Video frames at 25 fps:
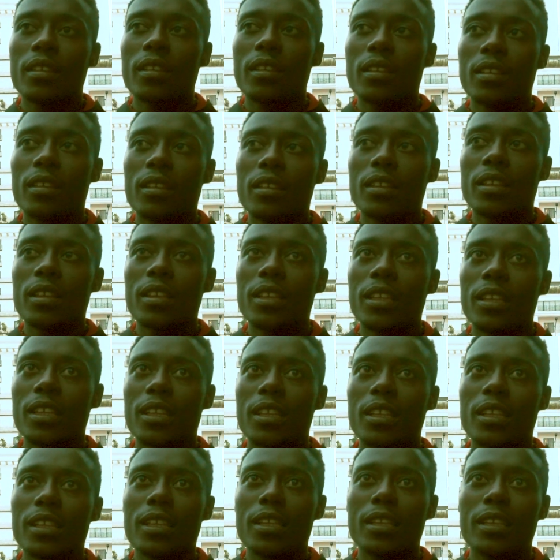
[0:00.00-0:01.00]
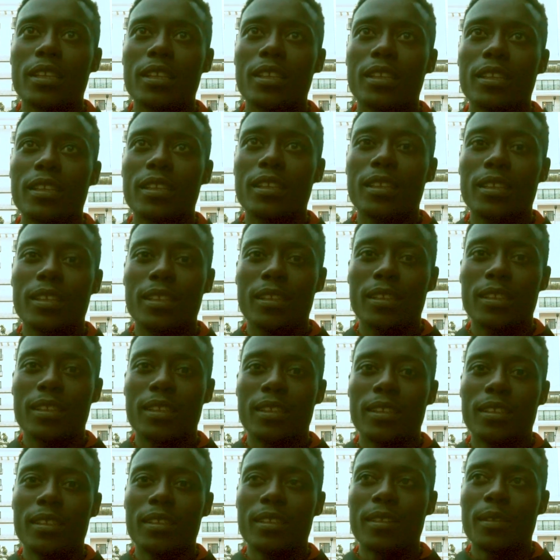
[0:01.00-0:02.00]
to say that the country can
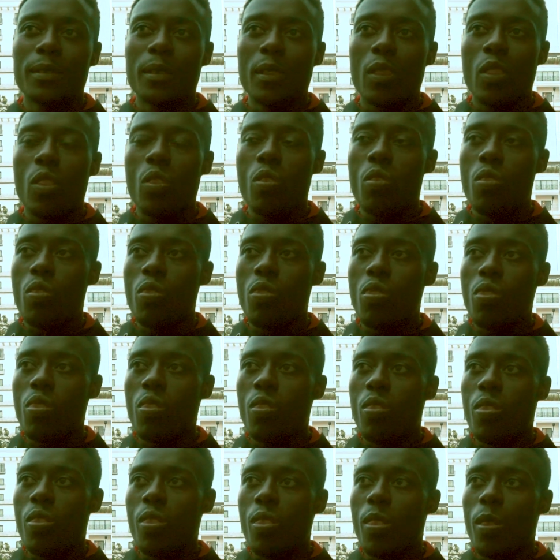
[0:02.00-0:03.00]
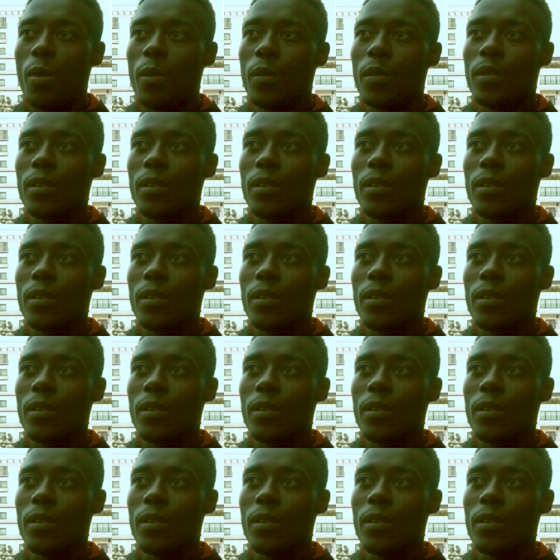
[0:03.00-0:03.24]
plunge into a state of anarchy,